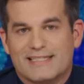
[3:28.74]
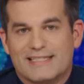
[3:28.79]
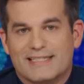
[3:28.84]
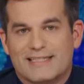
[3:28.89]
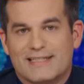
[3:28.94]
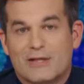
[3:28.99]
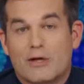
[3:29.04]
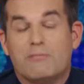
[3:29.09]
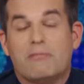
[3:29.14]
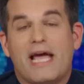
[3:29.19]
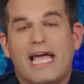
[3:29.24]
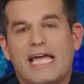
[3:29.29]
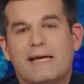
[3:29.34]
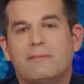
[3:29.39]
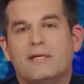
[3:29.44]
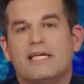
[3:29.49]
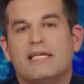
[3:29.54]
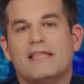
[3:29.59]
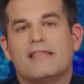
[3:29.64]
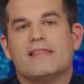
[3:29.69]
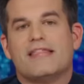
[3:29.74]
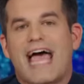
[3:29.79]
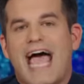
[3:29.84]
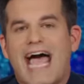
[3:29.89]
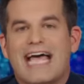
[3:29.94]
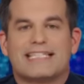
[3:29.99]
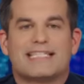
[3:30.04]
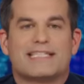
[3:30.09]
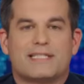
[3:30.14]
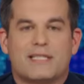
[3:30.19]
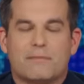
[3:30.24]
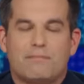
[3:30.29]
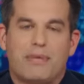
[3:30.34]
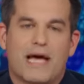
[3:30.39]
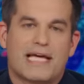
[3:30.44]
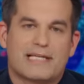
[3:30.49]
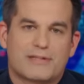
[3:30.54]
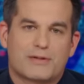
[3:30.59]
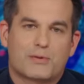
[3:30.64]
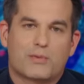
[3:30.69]
So maybe that's the
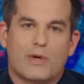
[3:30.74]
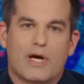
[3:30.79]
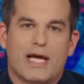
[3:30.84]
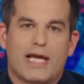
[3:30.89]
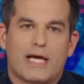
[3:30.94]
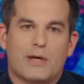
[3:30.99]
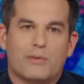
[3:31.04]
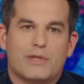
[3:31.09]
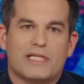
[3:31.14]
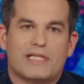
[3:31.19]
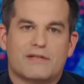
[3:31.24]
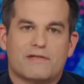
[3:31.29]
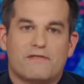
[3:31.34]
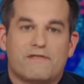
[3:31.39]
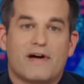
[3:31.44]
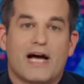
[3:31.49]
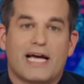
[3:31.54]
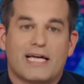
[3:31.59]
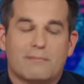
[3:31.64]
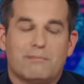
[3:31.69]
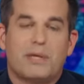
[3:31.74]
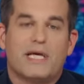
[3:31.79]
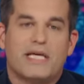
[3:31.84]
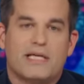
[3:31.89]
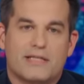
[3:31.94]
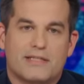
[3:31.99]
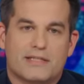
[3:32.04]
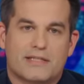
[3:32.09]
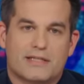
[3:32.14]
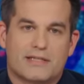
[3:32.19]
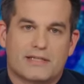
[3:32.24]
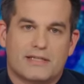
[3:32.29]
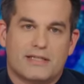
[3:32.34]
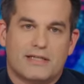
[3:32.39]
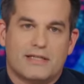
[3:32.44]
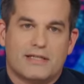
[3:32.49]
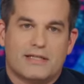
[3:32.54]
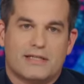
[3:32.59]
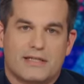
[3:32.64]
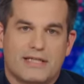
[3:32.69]
best way we can find peace.
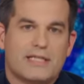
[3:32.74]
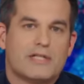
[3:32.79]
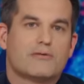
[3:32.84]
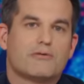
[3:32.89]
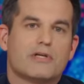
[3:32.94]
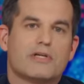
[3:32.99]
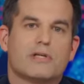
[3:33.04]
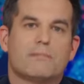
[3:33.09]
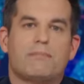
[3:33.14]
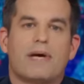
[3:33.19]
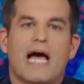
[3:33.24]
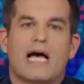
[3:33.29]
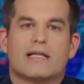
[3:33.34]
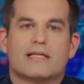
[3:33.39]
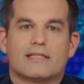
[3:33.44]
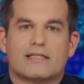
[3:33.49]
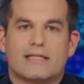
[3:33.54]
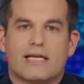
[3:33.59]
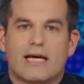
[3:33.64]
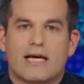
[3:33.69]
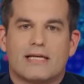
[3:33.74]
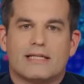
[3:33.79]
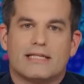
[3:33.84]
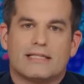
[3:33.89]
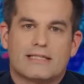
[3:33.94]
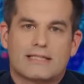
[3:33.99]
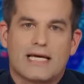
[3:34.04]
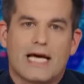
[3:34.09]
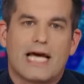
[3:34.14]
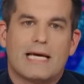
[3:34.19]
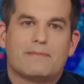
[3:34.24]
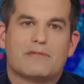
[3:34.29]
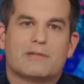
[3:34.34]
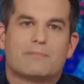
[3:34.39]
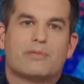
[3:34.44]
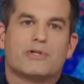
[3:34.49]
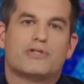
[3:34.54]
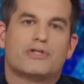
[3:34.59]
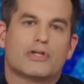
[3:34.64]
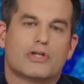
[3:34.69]
Israel and Palestine, it's time to
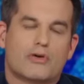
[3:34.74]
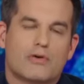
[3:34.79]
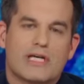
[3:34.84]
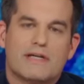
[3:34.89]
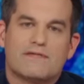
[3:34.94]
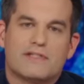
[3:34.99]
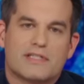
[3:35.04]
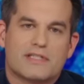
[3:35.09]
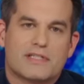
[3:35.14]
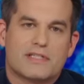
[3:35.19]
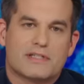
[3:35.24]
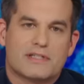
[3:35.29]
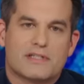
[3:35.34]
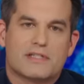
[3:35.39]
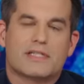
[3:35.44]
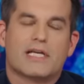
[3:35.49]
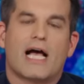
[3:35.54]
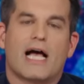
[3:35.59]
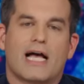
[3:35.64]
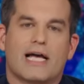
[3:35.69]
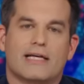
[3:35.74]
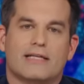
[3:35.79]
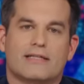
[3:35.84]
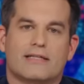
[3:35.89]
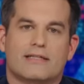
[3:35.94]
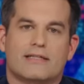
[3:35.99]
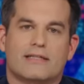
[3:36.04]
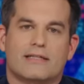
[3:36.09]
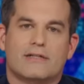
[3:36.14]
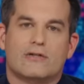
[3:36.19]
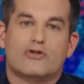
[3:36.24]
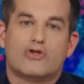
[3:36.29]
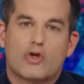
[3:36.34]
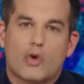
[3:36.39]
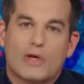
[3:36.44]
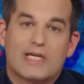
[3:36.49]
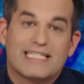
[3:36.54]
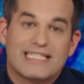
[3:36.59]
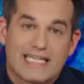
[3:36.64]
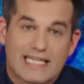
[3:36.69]
put your grievances aside and
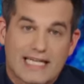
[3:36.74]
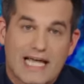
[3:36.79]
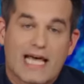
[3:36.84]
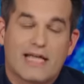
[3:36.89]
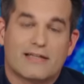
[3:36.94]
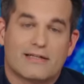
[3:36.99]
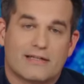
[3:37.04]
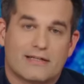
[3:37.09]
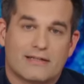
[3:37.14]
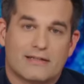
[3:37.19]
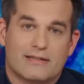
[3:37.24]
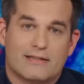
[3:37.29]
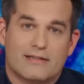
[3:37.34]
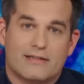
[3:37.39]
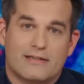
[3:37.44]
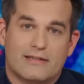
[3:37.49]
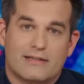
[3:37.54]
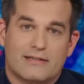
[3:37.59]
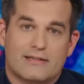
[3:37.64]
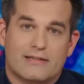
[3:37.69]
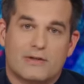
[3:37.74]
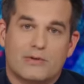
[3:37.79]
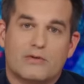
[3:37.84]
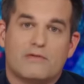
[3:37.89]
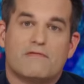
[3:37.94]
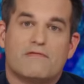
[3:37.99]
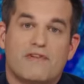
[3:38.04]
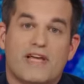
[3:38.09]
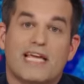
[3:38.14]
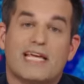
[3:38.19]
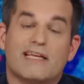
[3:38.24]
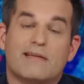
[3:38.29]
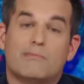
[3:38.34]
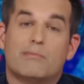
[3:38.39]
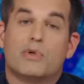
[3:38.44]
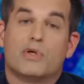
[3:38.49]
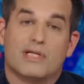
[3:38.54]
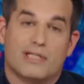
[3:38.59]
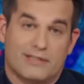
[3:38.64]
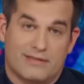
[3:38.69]
join together to
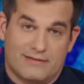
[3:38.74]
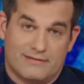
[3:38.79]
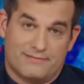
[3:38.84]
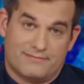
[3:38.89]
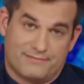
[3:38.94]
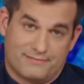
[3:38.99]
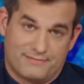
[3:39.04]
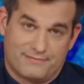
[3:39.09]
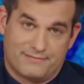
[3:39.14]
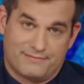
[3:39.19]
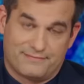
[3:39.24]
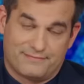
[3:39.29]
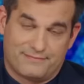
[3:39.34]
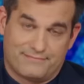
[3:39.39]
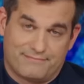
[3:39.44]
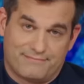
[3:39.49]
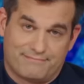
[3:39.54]
invade Britain. Yeah.